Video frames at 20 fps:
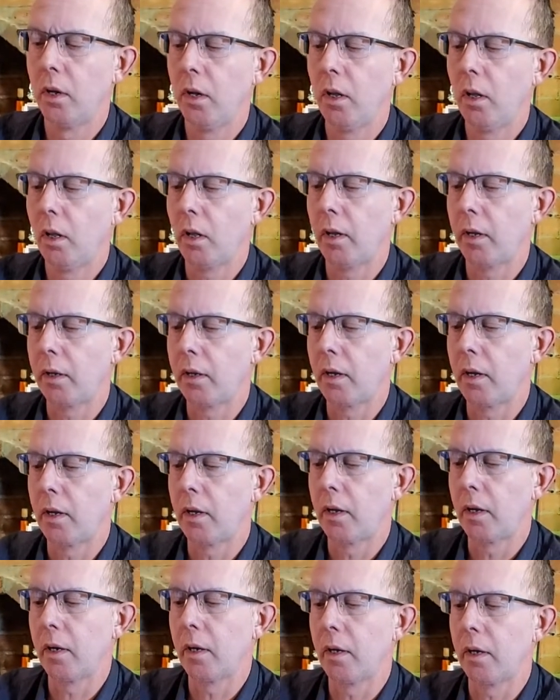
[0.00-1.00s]
like
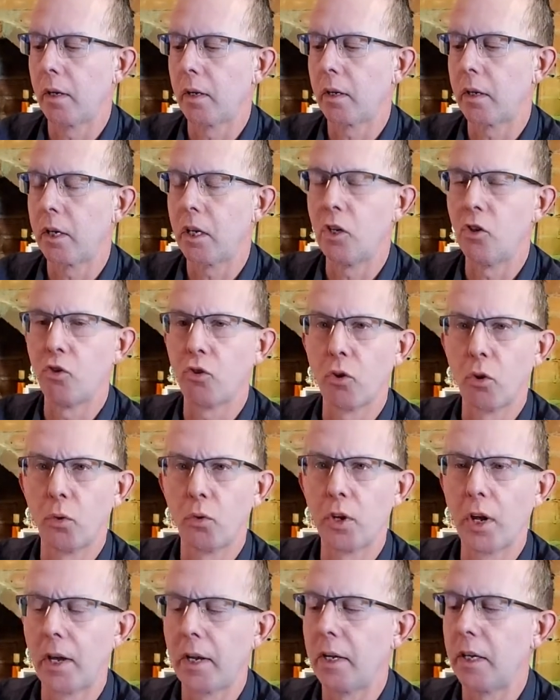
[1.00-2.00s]
a ginjo,
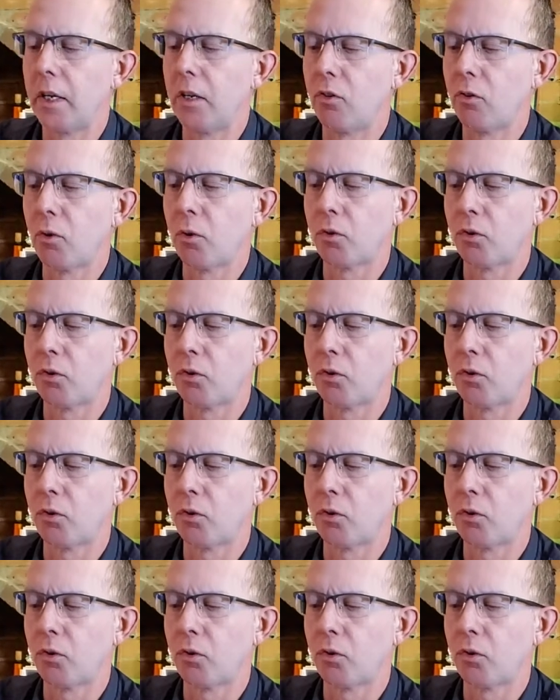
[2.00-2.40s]
dai ginjo.